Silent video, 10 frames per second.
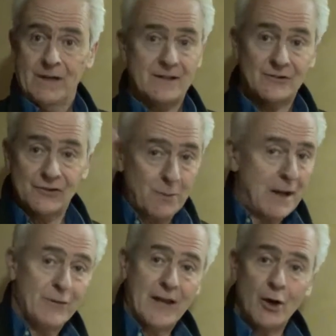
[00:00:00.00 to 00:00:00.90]
It isn't
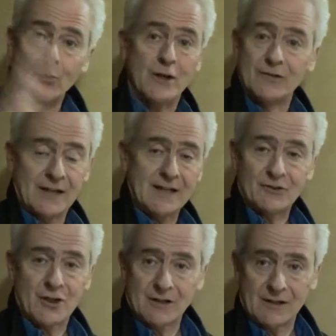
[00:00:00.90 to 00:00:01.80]
about the owner
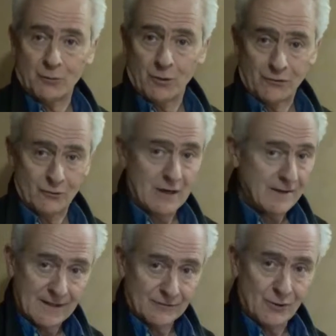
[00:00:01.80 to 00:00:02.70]
telling journalists what to
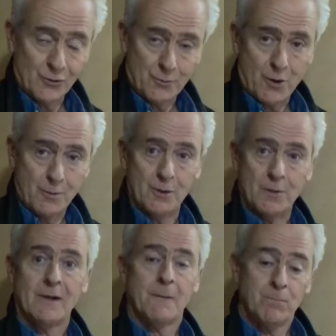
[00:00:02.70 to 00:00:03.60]
write. That's not the
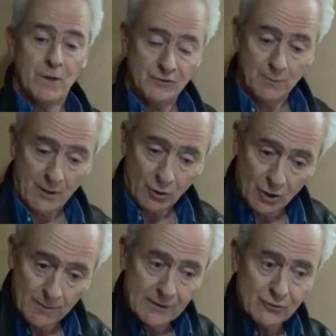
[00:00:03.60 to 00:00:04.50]
problem. It's
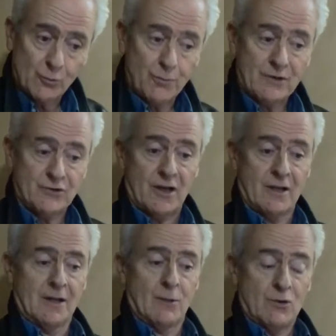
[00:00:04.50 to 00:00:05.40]
about commercial pressure,
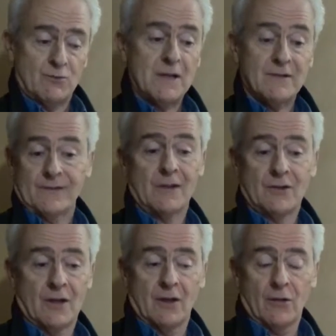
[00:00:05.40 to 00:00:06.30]
which means that
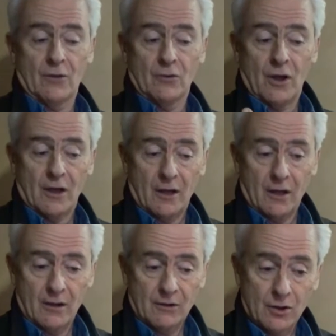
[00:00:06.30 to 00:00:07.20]

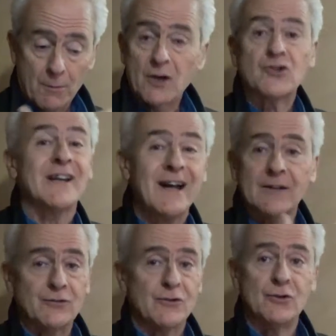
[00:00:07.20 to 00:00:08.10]

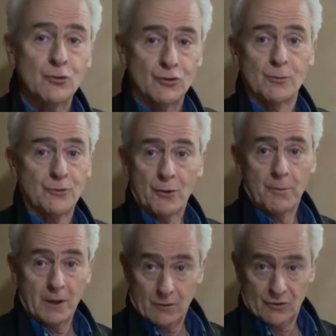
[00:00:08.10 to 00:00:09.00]
commercialised newsrooms
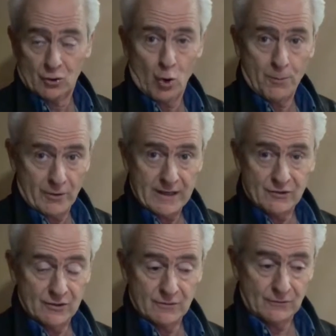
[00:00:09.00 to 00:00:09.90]
that belong to
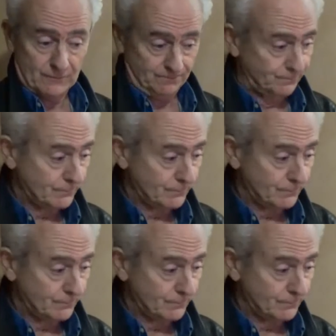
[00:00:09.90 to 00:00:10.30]
corporations